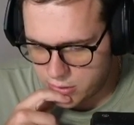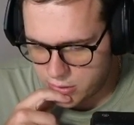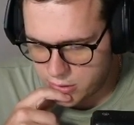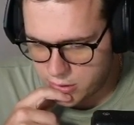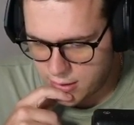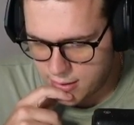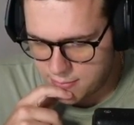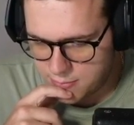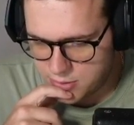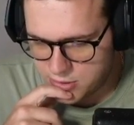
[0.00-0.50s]

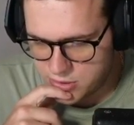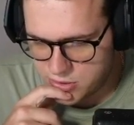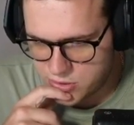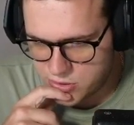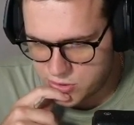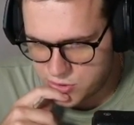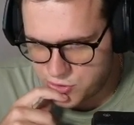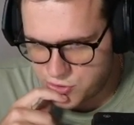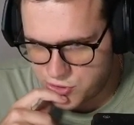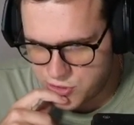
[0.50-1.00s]
Goblins
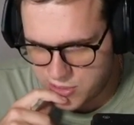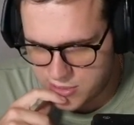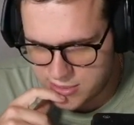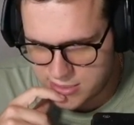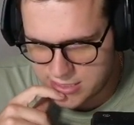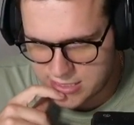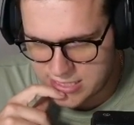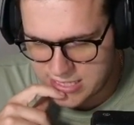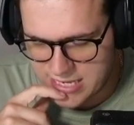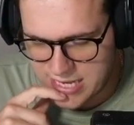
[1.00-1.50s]

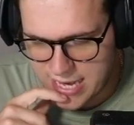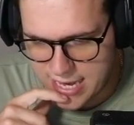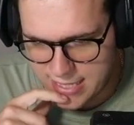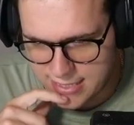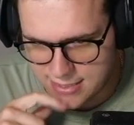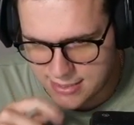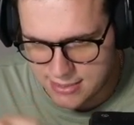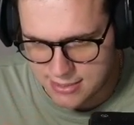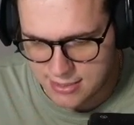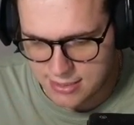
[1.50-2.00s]
just
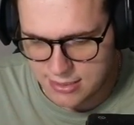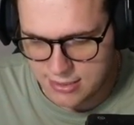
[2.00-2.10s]
yet.